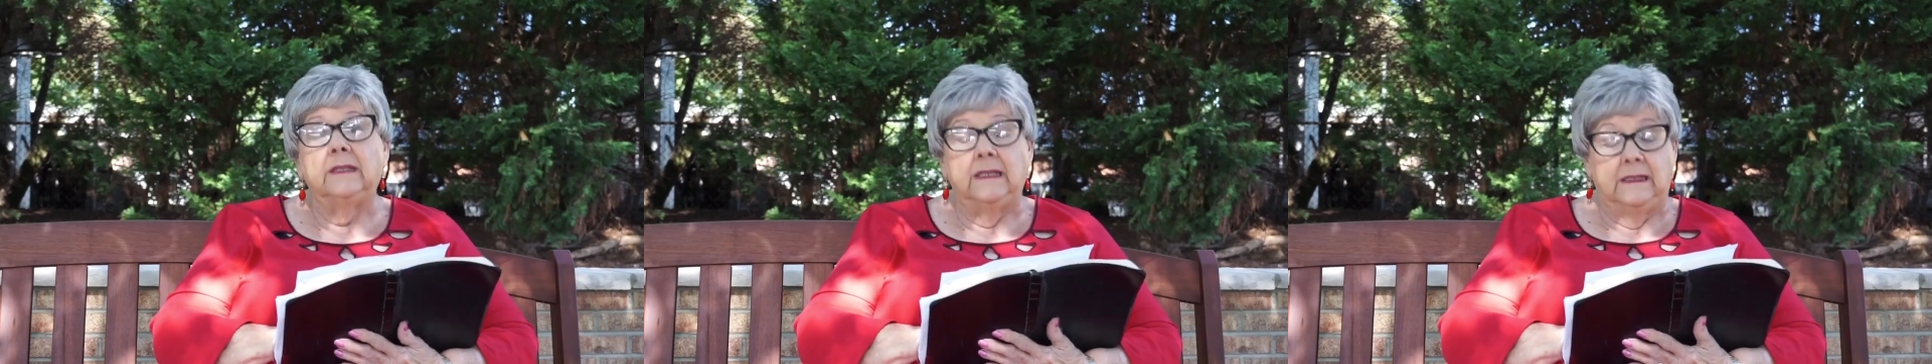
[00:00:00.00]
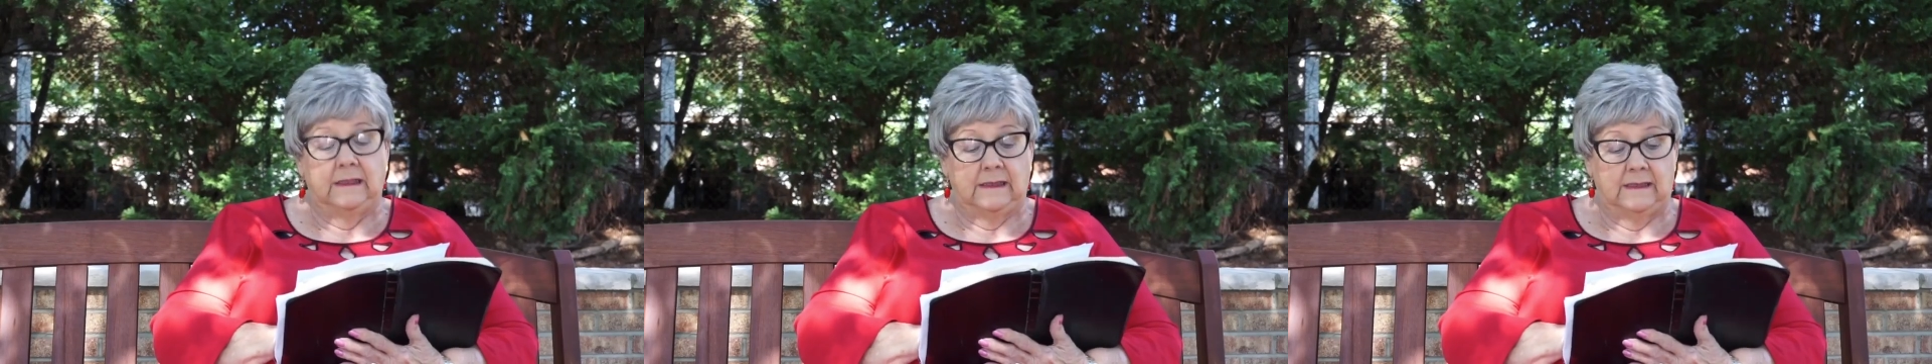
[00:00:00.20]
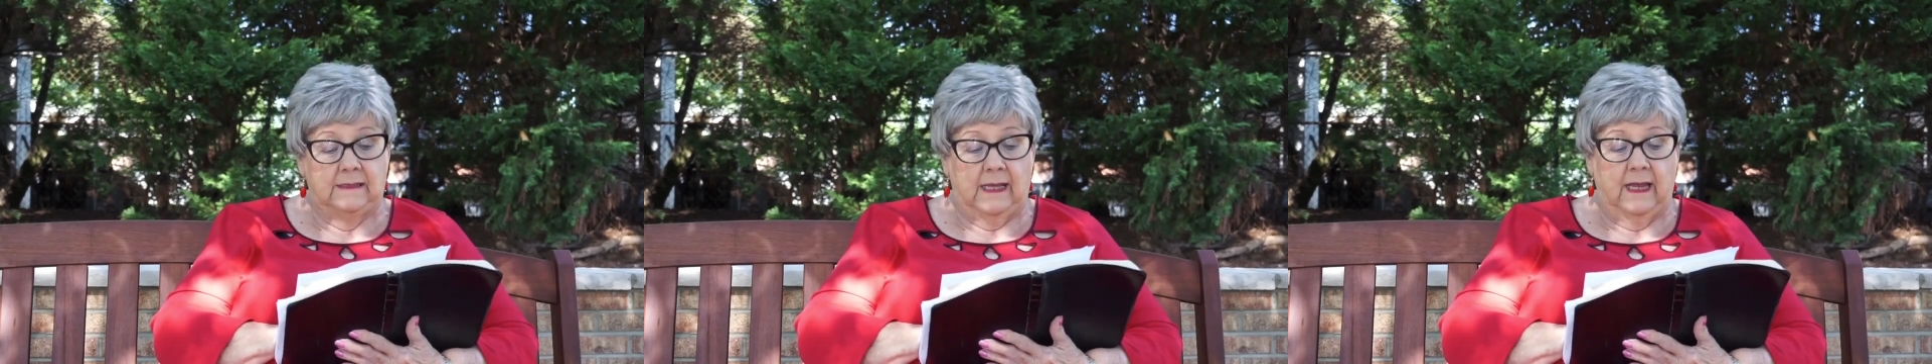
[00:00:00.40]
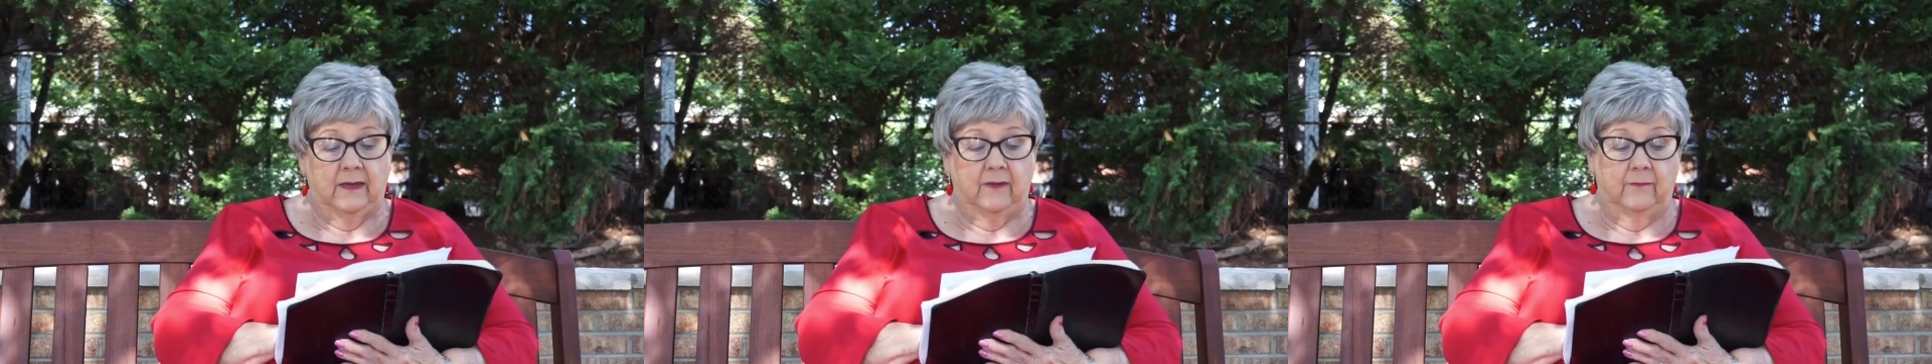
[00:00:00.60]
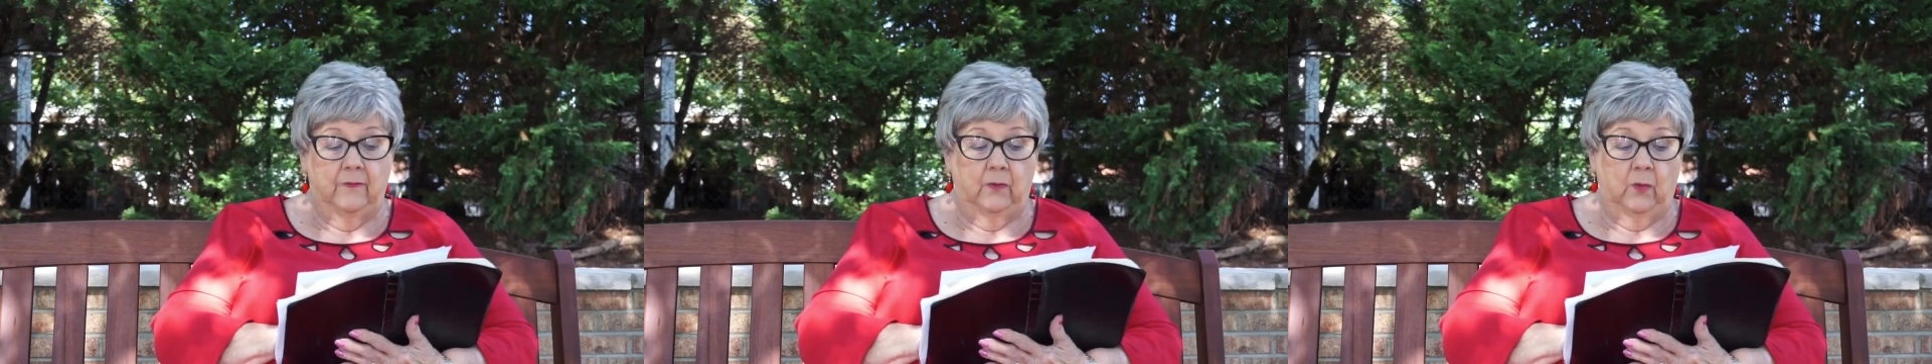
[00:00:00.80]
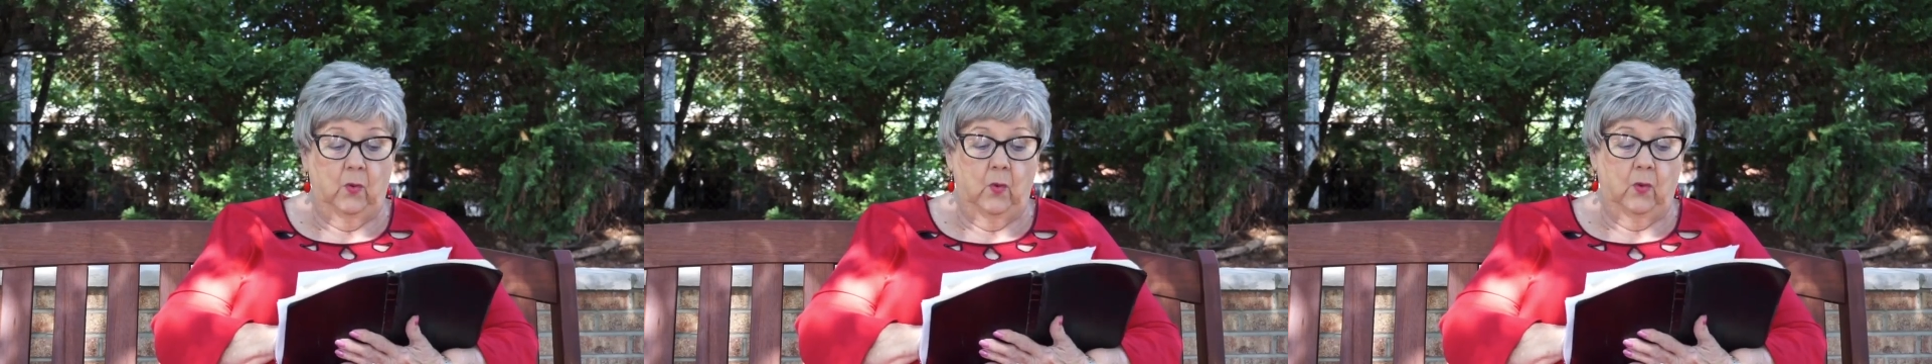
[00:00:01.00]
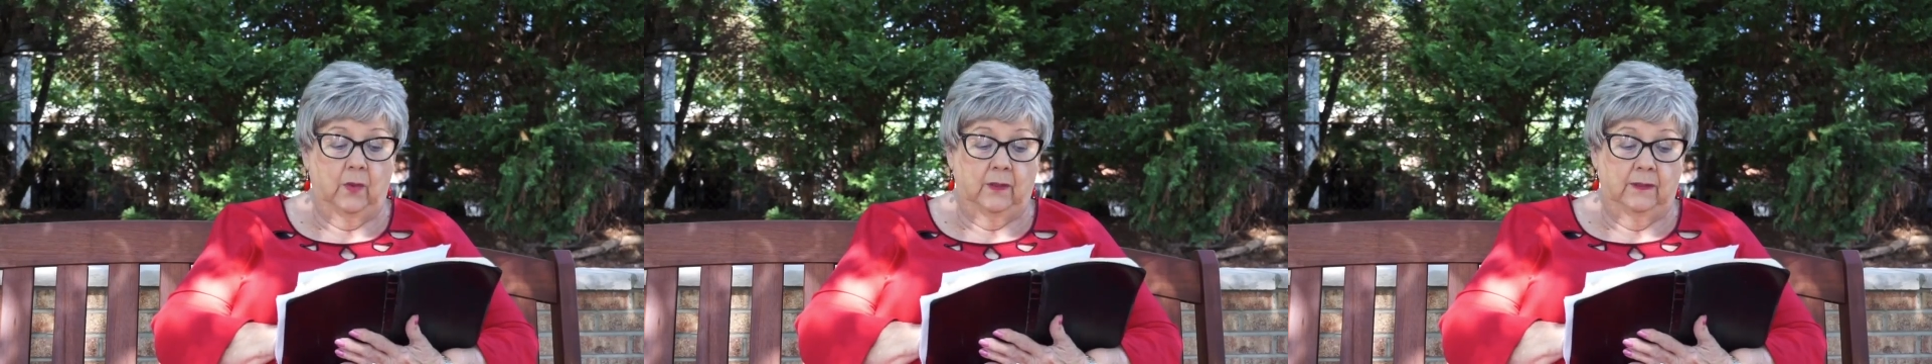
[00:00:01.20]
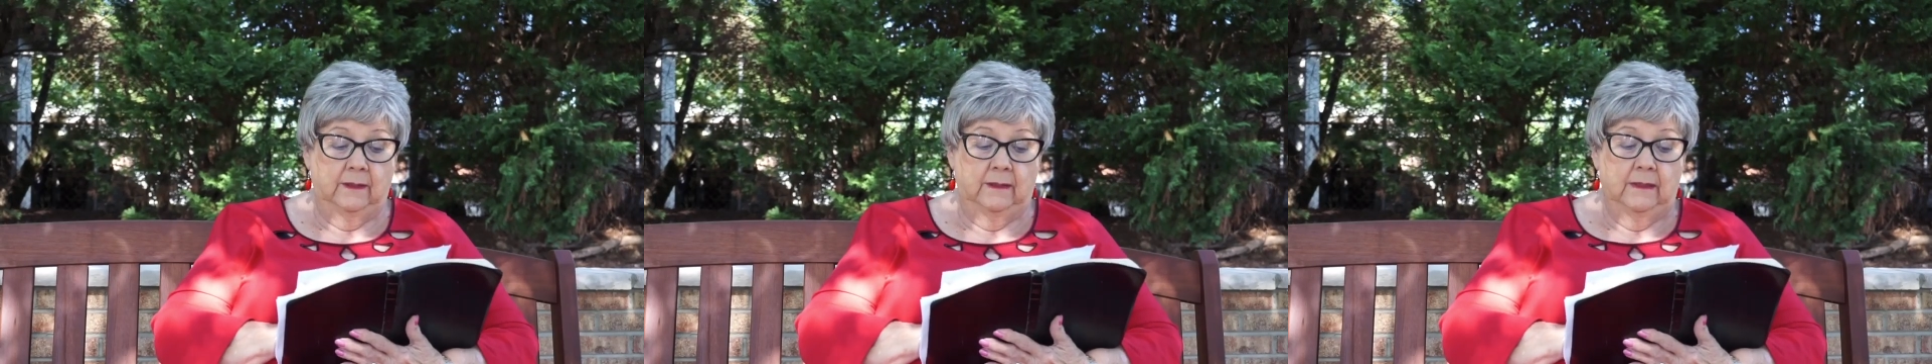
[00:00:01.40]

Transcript: in the sight of the Lord.